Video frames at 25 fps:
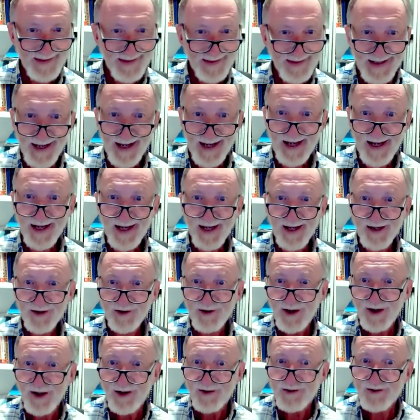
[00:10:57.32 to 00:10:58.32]
And
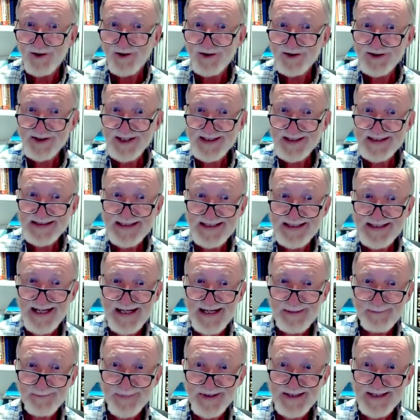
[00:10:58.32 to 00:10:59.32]
so
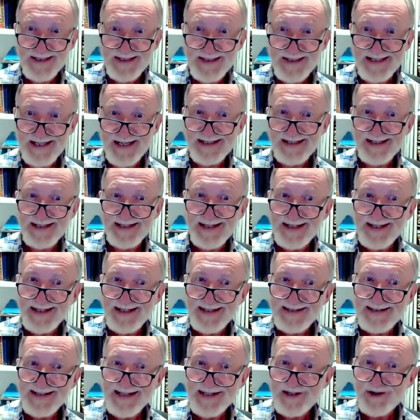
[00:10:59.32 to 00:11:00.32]
68%
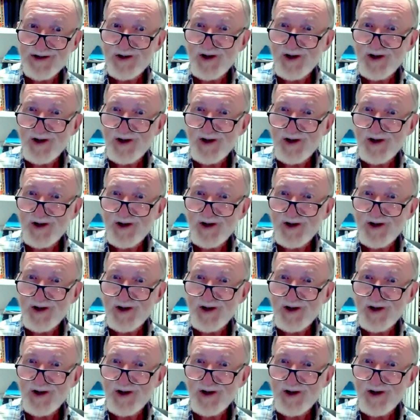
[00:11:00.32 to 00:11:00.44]
said